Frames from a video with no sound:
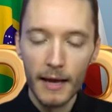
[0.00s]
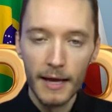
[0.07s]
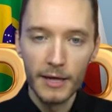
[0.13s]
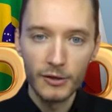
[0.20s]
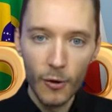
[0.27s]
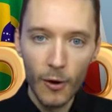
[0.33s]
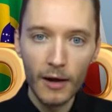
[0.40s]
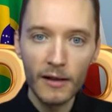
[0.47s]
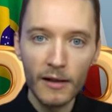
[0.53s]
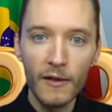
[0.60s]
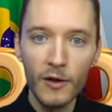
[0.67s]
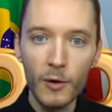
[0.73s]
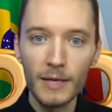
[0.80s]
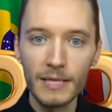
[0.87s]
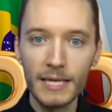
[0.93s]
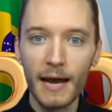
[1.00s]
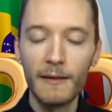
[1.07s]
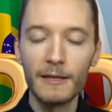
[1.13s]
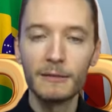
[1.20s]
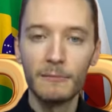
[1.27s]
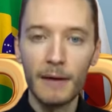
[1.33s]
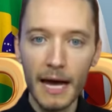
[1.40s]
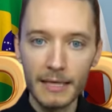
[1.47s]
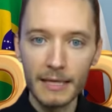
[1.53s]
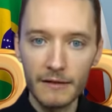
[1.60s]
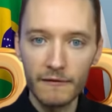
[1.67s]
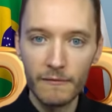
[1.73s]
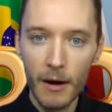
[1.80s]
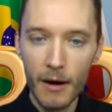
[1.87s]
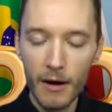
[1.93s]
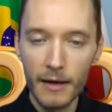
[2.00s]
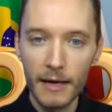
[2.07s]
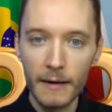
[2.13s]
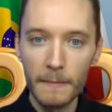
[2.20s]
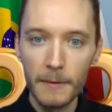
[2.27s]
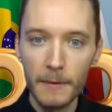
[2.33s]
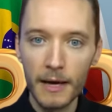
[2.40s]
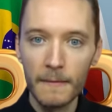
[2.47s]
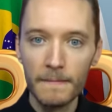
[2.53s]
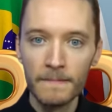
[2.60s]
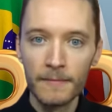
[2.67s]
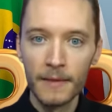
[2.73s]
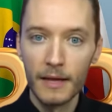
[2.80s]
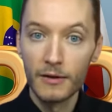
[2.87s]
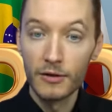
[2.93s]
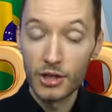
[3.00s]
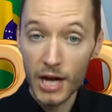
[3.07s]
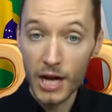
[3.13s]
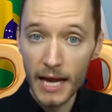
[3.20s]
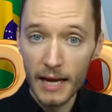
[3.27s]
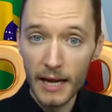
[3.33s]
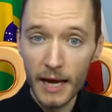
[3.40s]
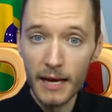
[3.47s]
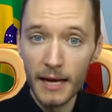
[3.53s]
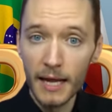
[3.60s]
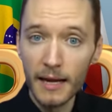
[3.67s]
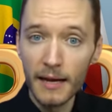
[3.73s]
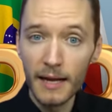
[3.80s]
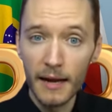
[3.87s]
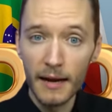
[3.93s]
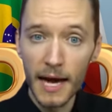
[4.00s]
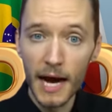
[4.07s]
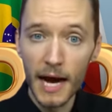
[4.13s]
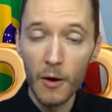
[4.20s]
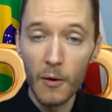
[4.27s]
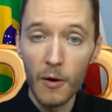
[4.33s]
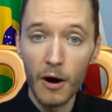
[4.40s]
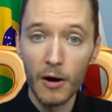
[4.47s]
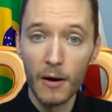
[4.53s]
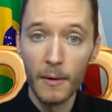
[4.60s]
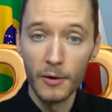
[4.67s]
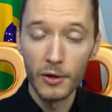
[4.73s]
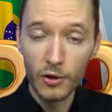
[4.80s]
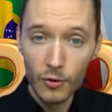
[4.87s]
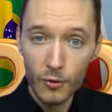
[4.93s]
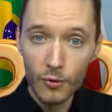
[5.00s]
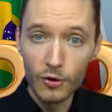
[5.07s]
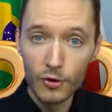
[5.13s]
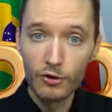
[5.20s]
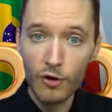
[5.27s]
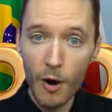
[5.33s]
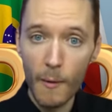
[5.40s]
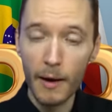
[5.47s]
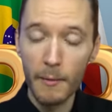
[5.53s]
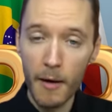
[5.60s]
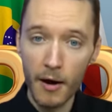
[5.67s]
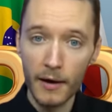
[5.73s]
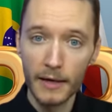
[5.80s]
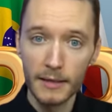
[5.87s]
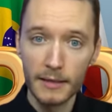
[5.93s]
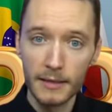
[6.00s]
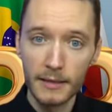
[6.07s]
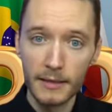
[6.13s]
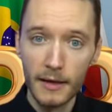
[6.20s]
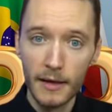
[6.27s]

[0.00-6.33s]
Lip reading: Historically, the U.S. had this massive market, but China and India now are huge growing markets.